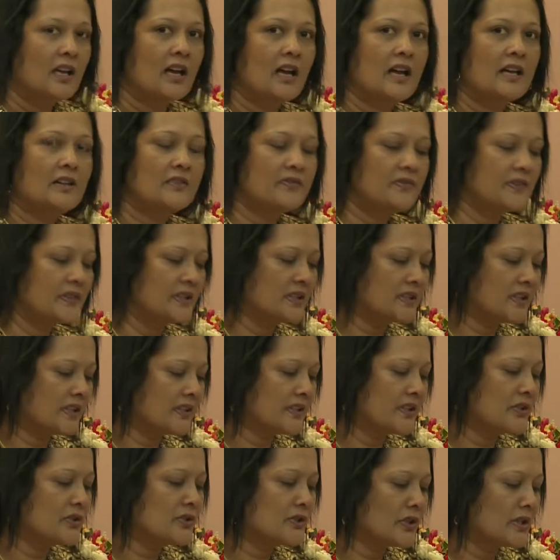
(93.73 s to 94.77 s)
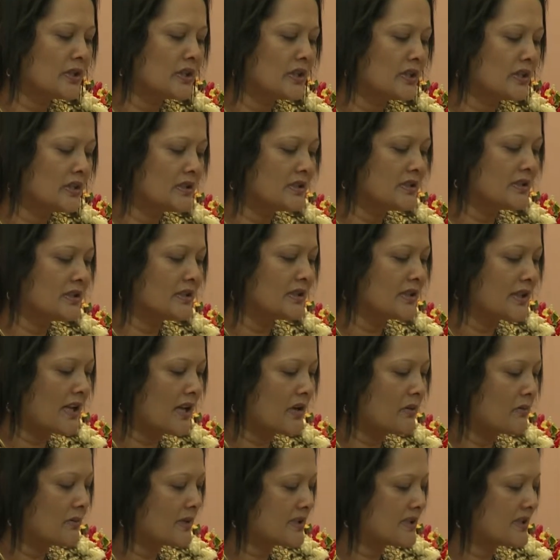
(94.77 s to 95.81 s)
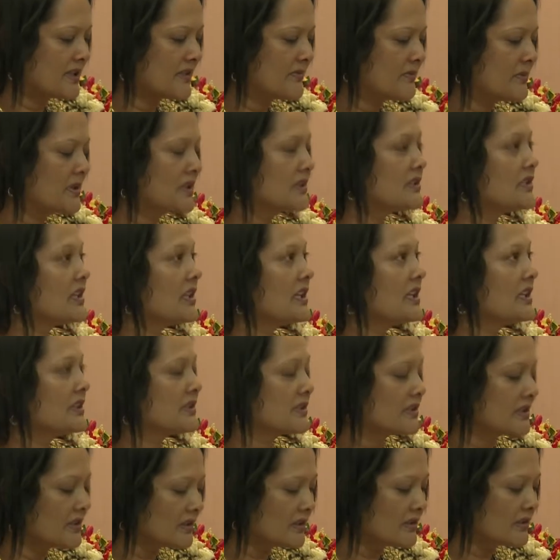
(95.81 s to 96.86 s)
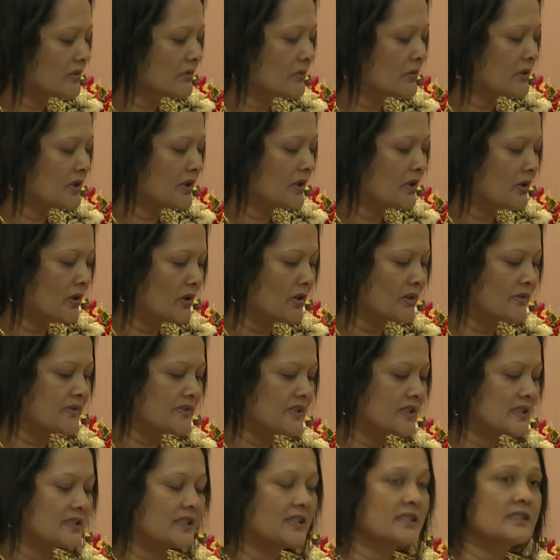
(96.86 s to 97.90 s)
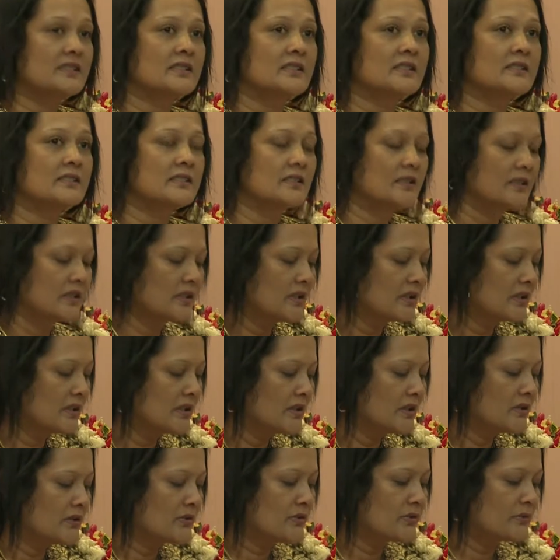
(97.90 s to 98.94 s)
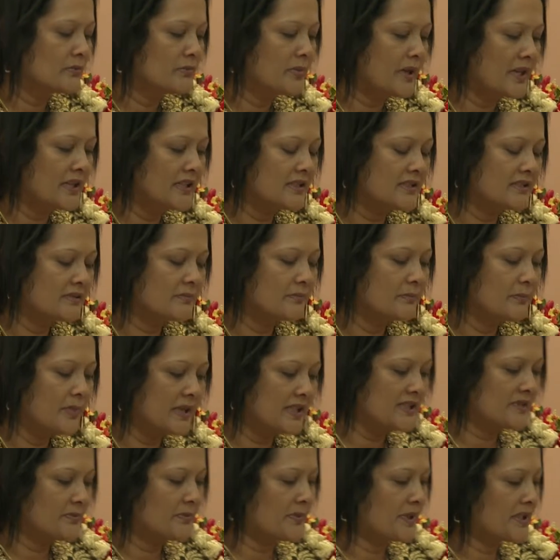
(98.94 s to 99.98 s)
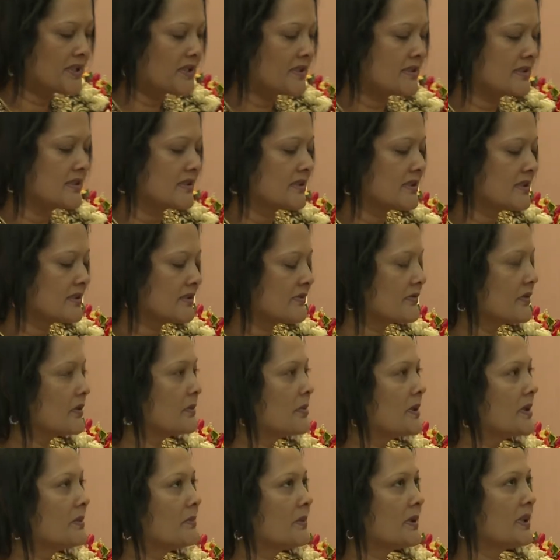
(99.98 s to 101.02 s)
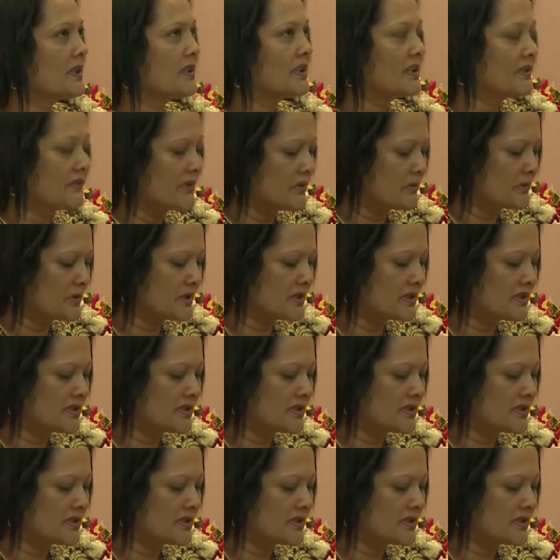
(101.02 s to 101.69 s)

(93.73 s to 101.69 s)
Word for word: I feel that the journey till now must have been challenging with a lot of successes to base best practices for people living with